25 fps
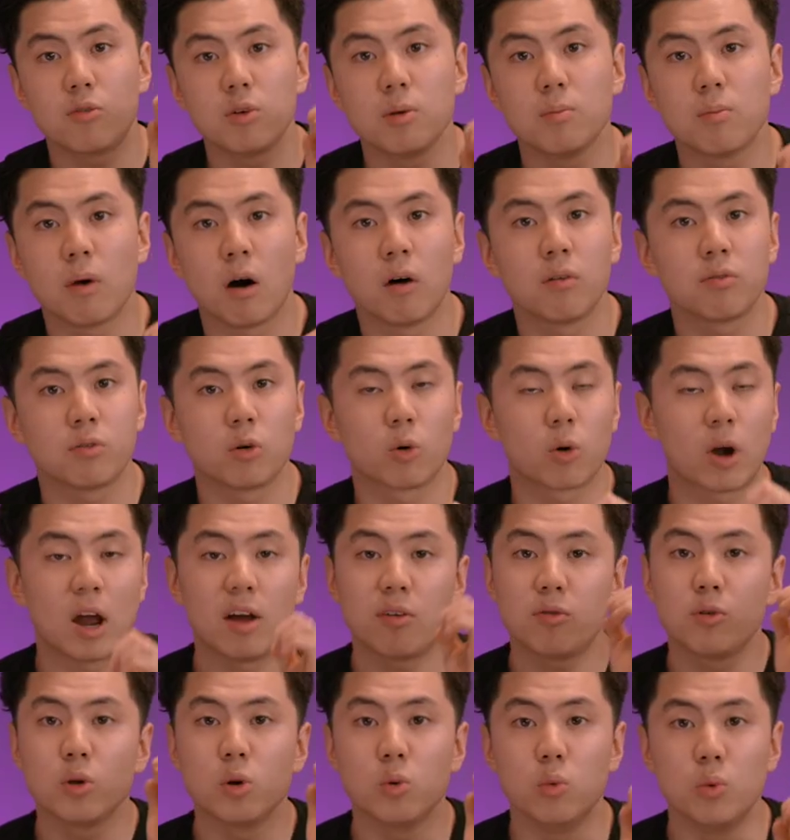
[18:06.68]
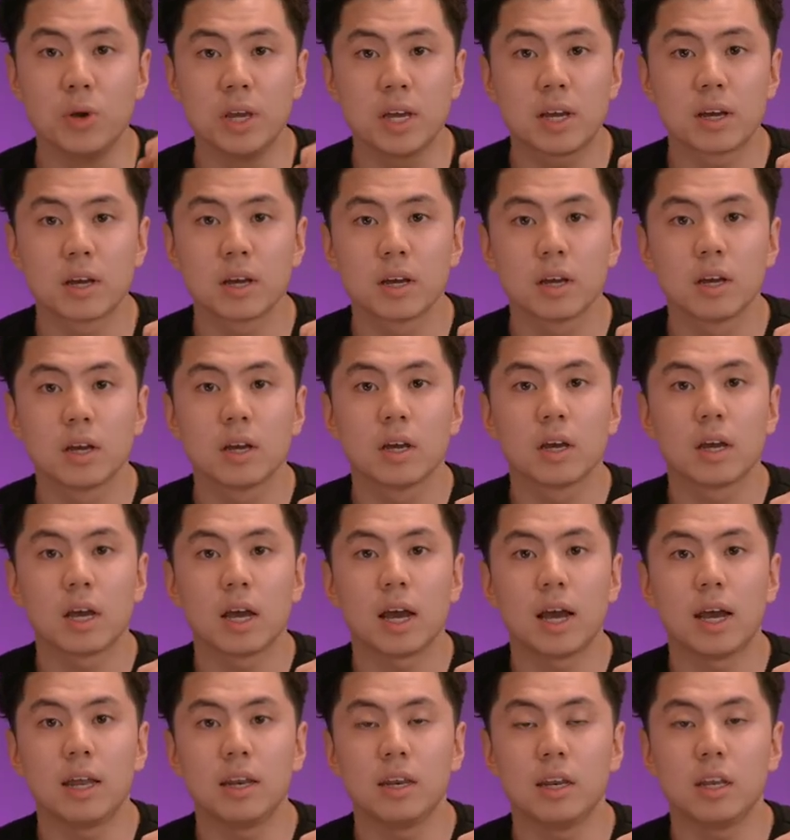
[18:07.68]
month or every week.
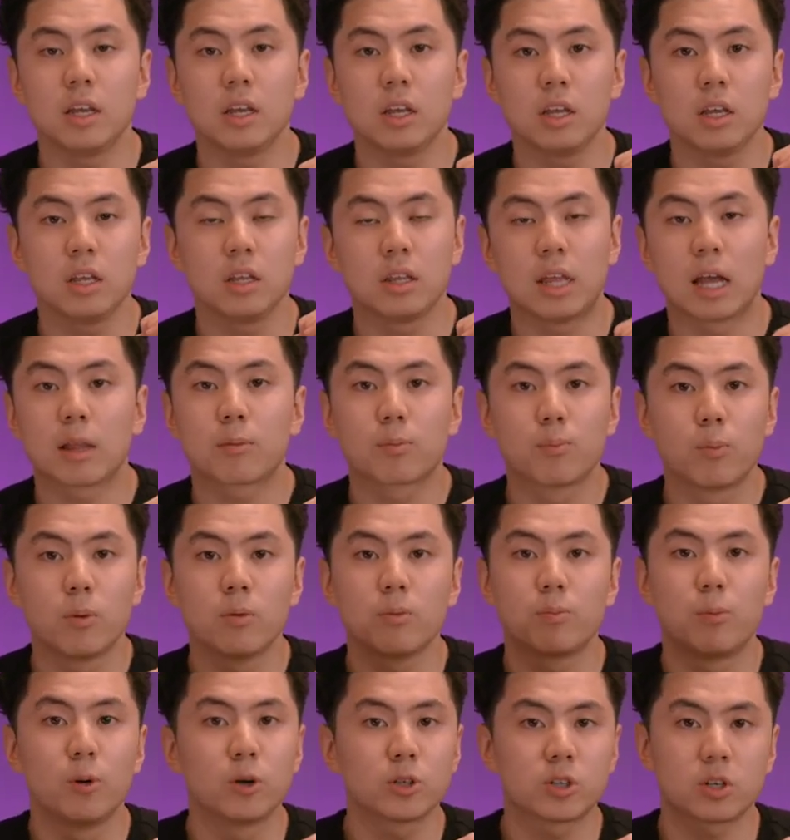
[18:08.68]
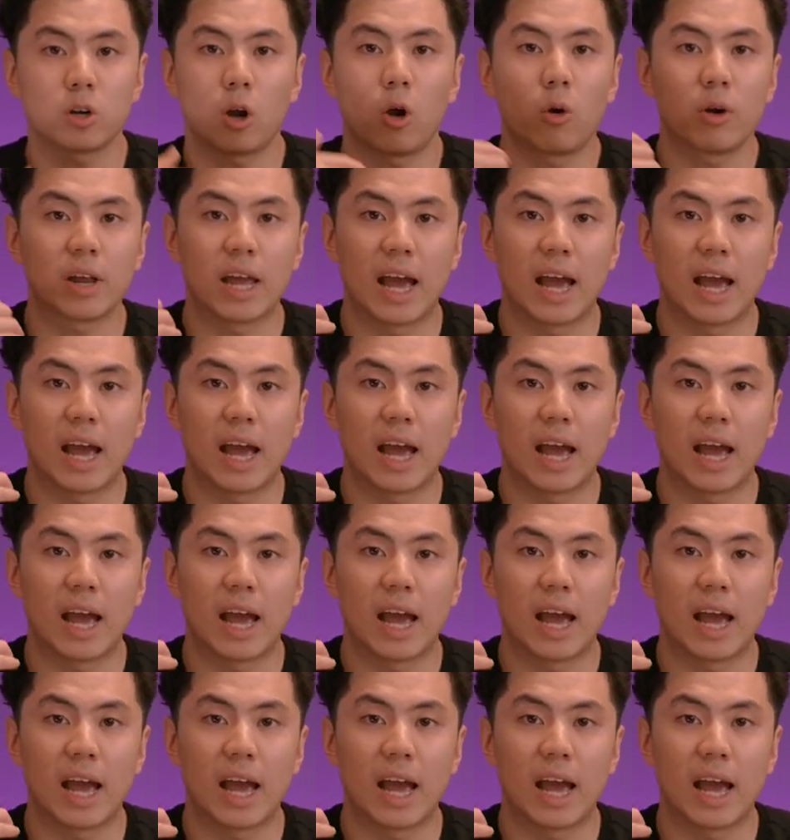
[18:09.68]
And that person already